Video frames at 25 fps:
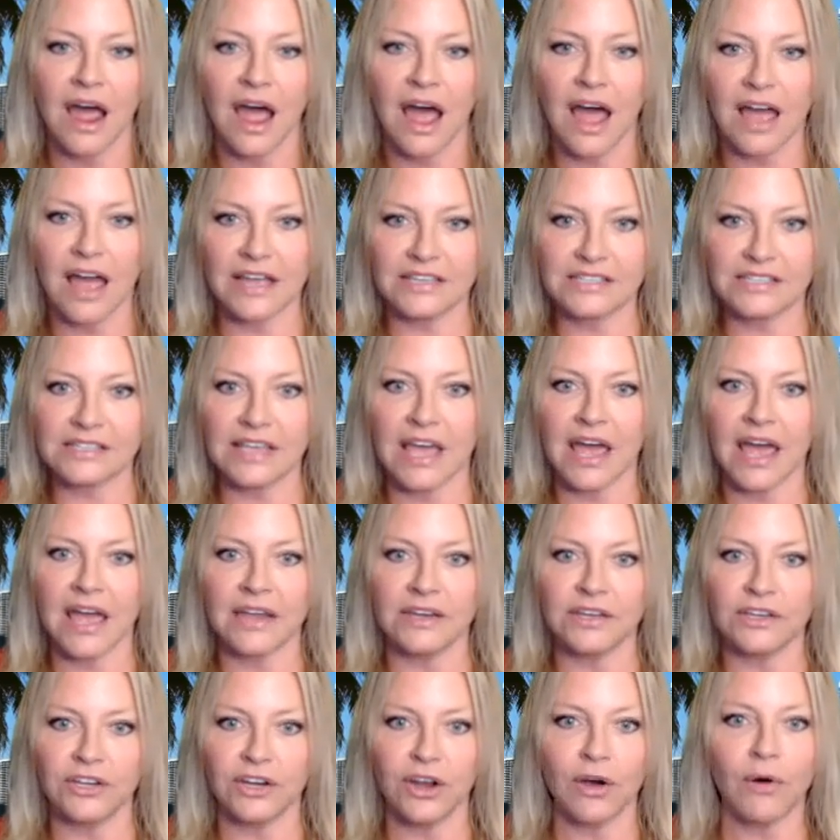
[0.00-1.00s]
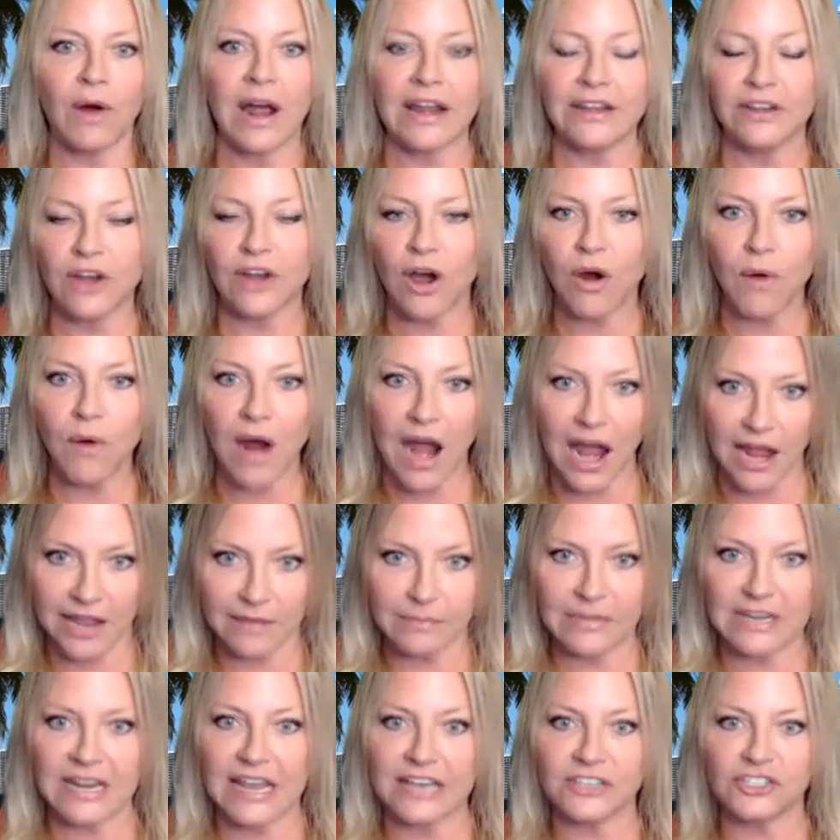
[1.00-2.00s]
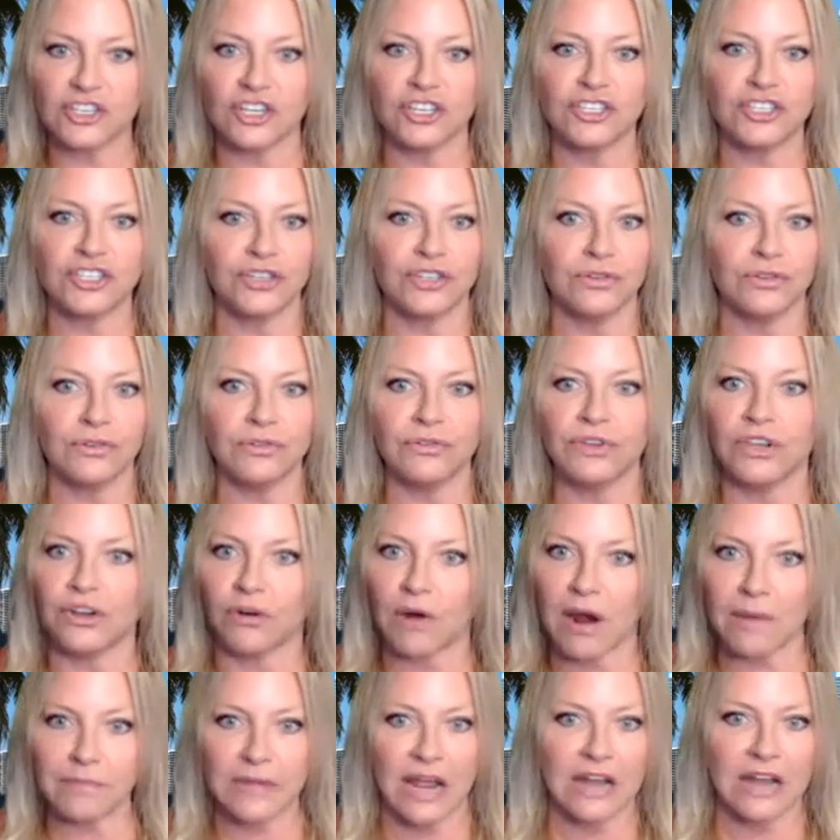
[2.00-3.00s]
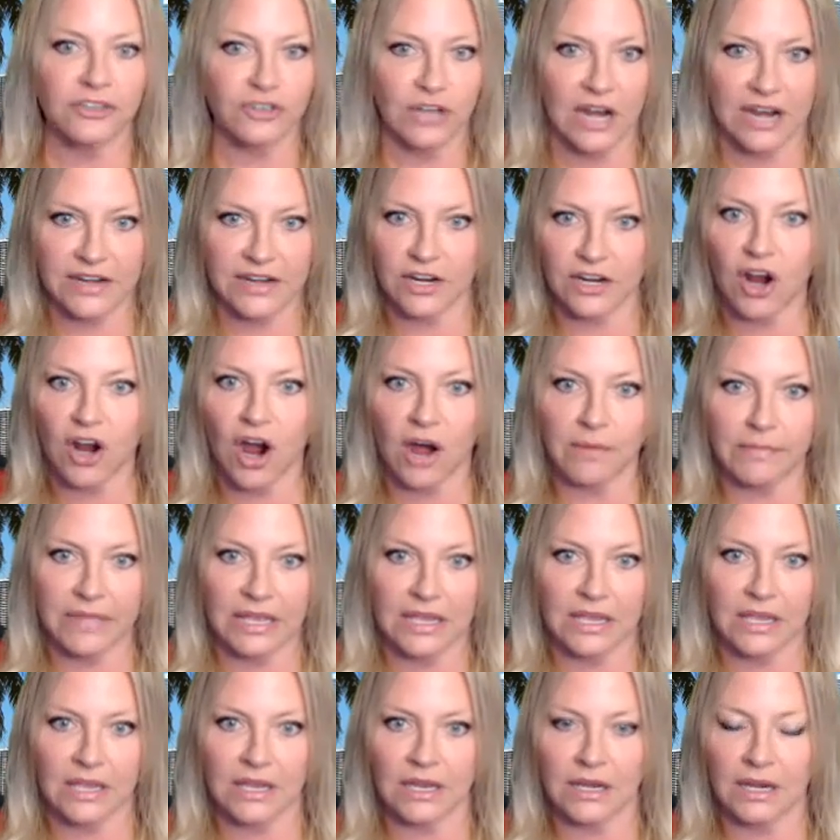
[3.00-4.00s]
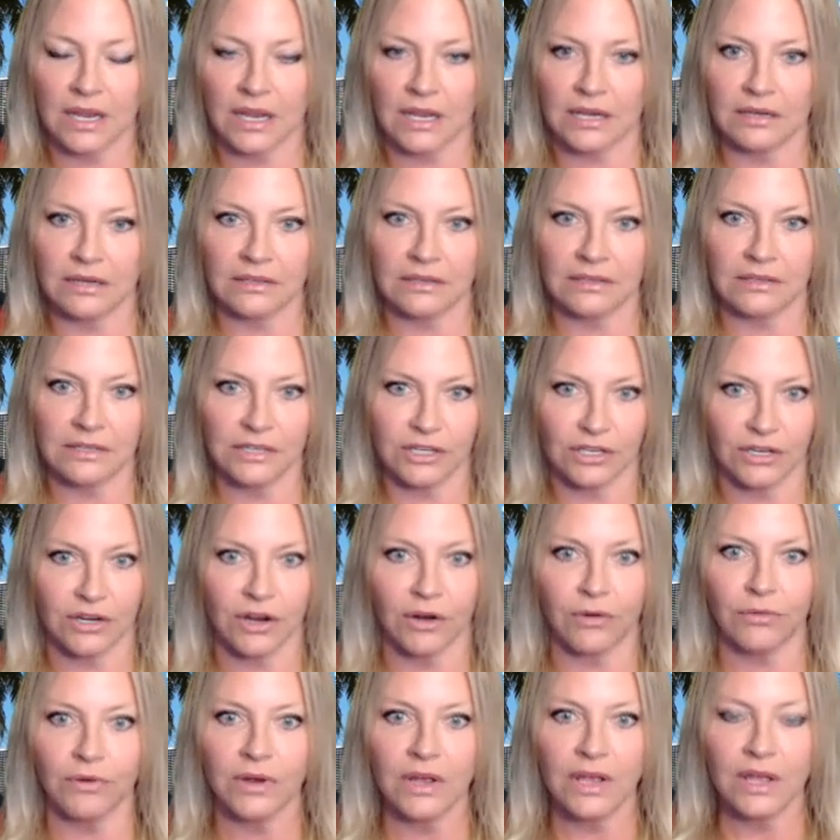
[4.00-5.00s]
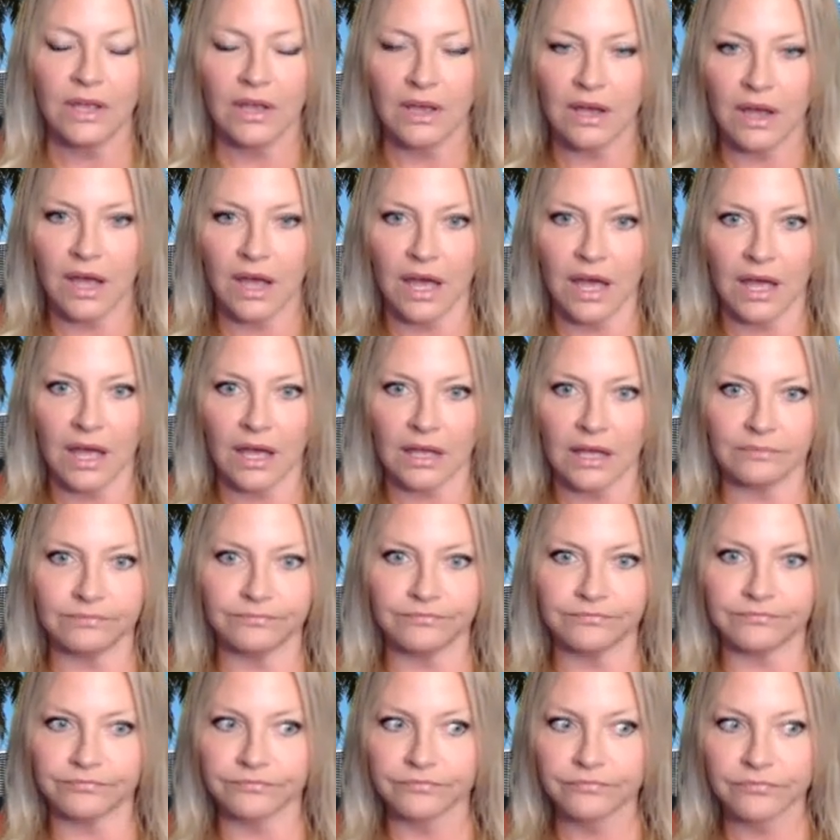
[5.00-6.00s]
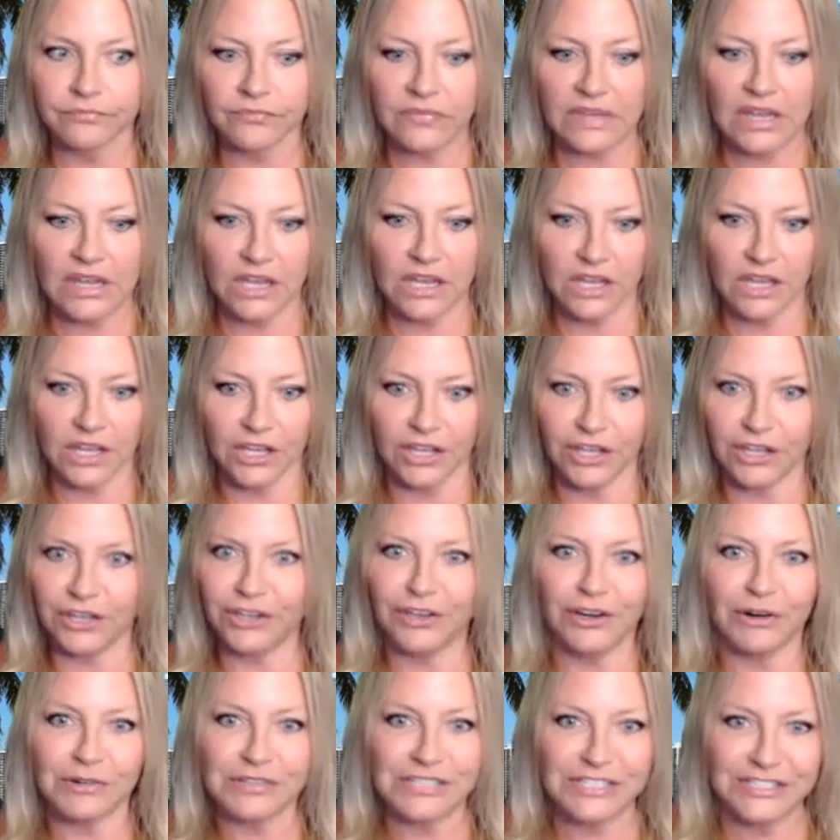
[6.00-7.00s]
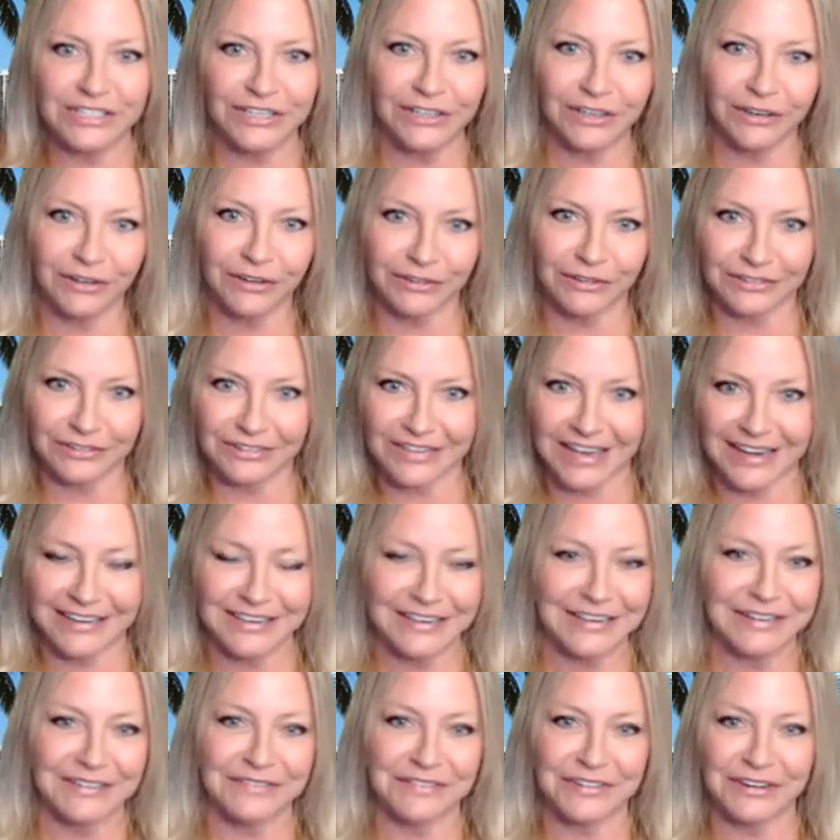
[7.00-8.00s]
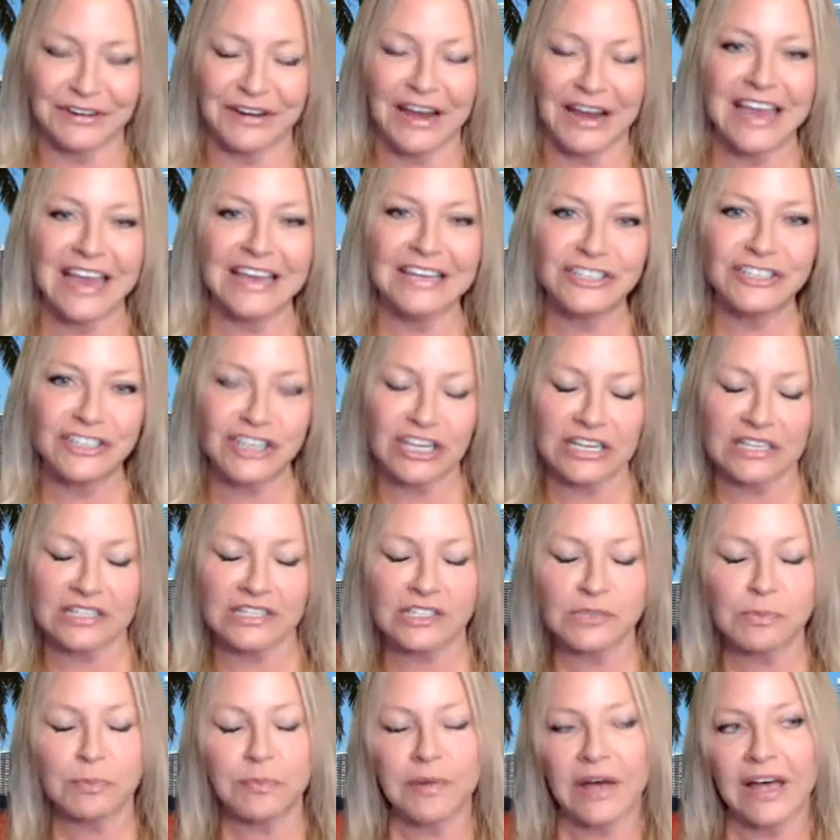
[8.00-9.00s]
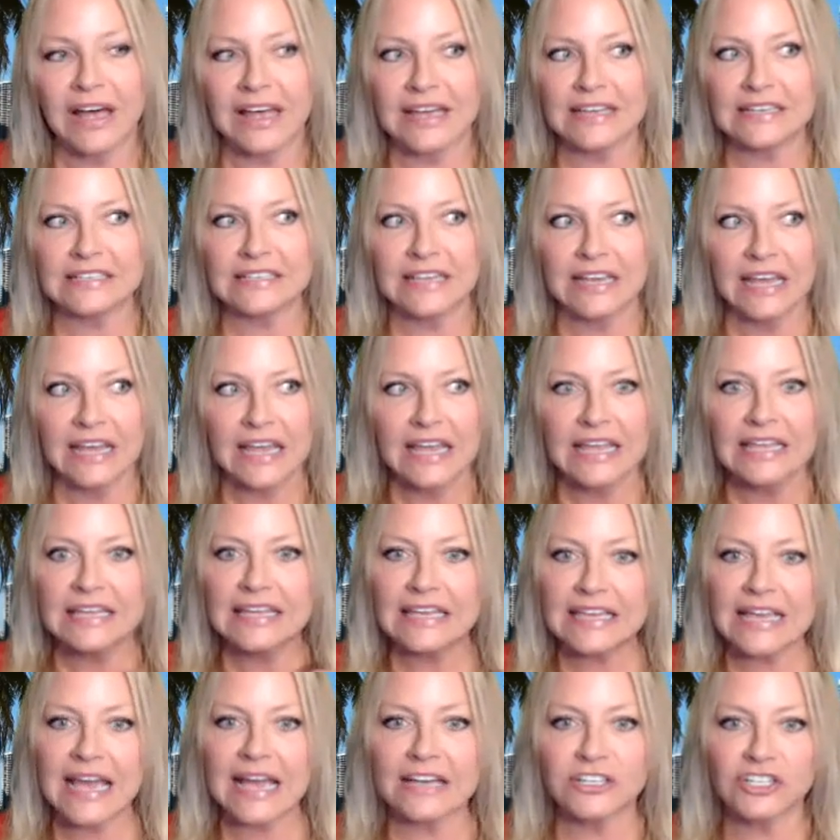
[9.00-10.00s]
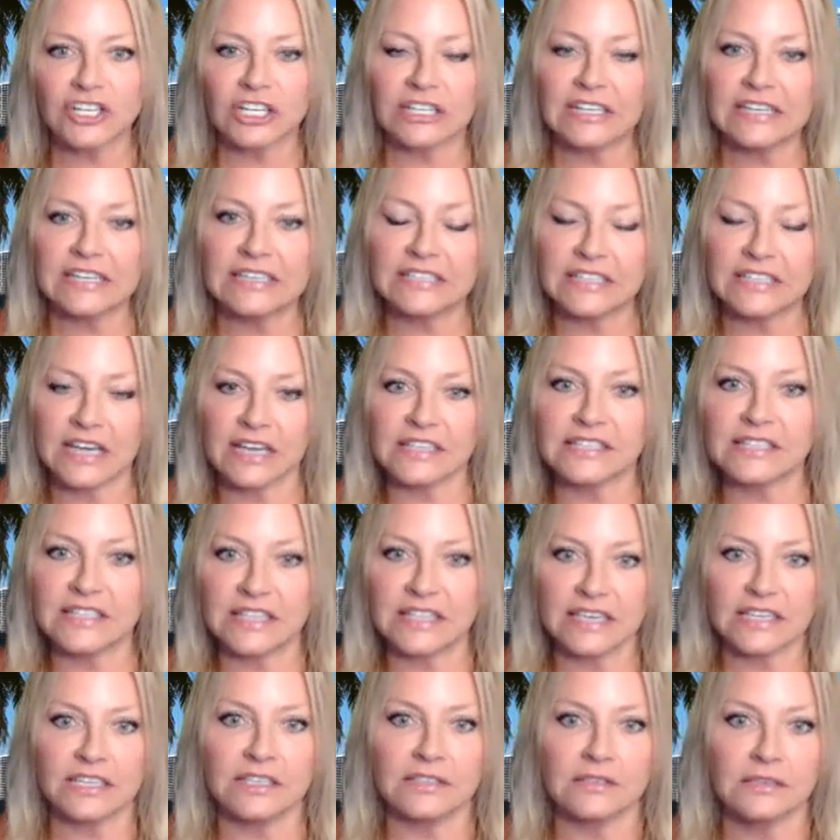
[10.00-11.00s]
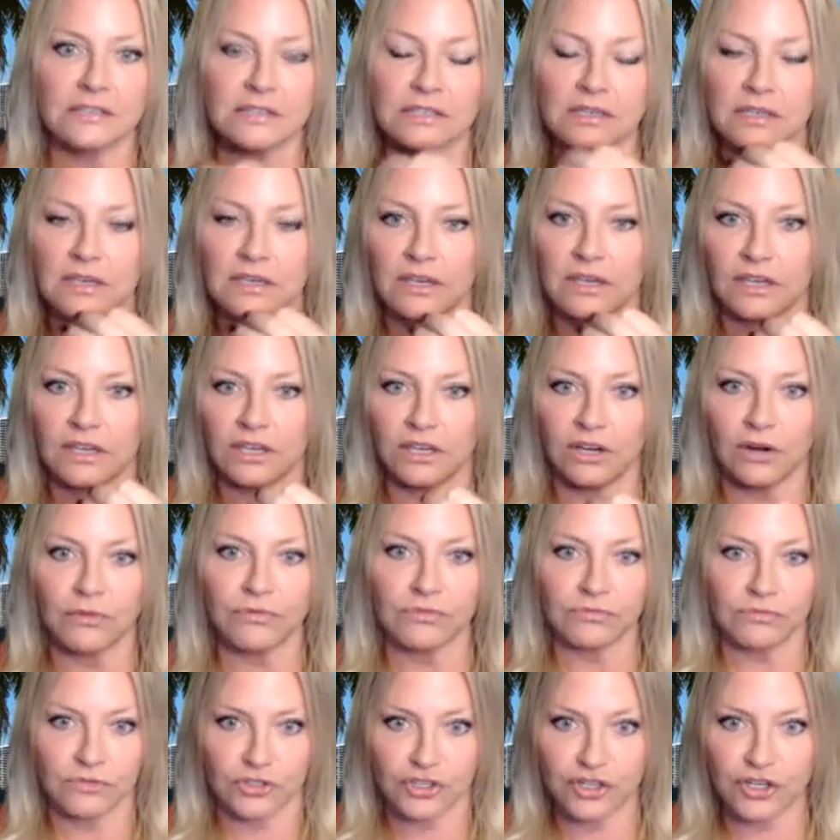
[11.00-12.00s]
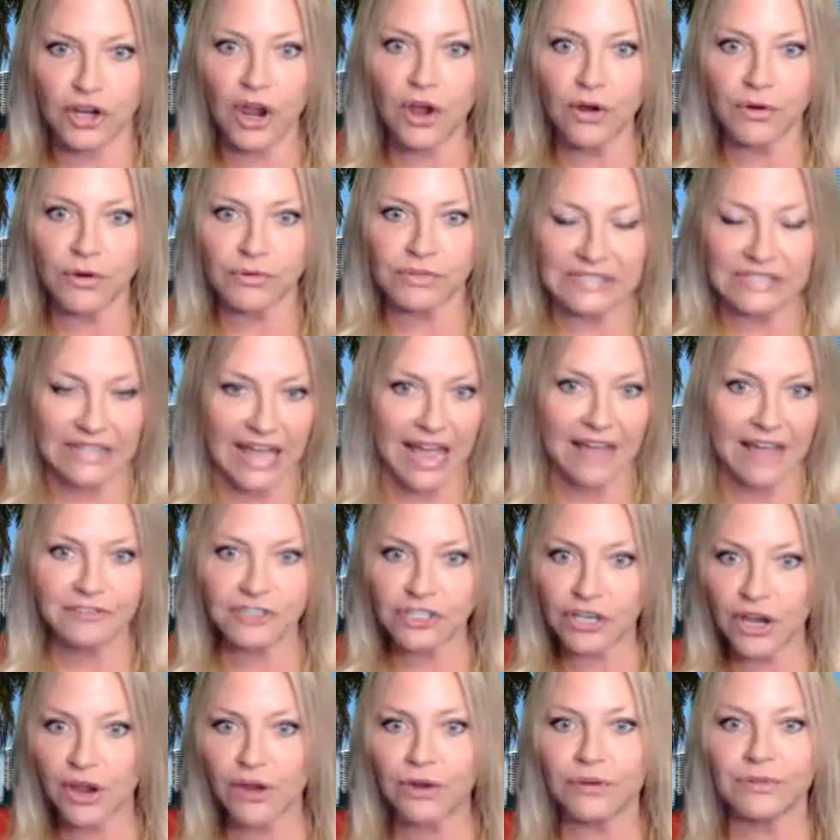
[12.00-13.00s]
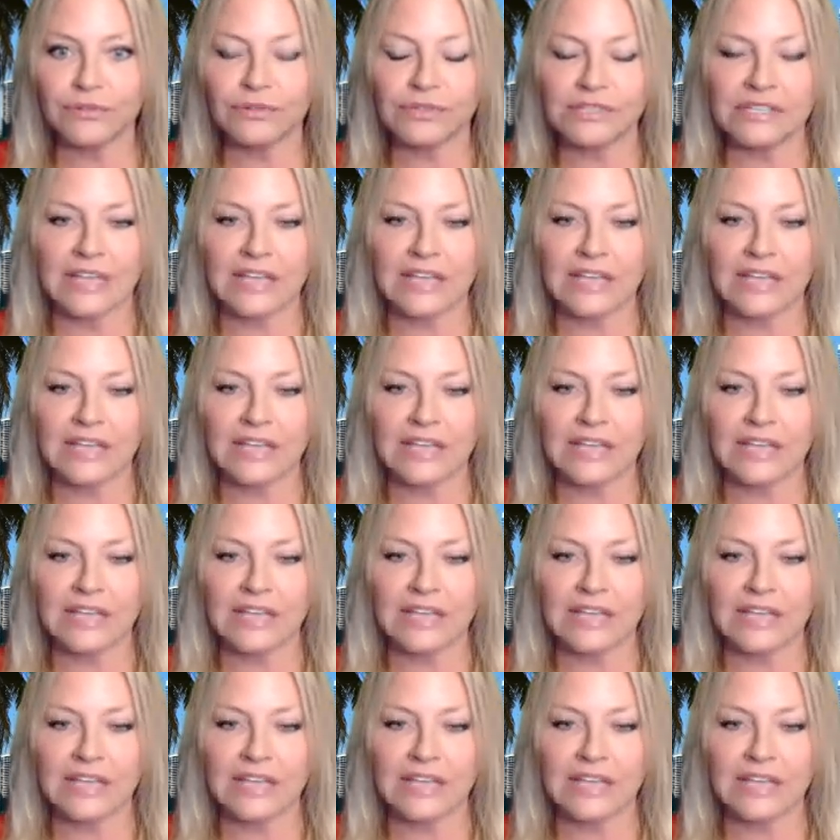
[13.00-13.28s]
I said, I know I'm an agent too. I'm not trying to come in and, um, steal any of your agents, but he actually does these, live shows,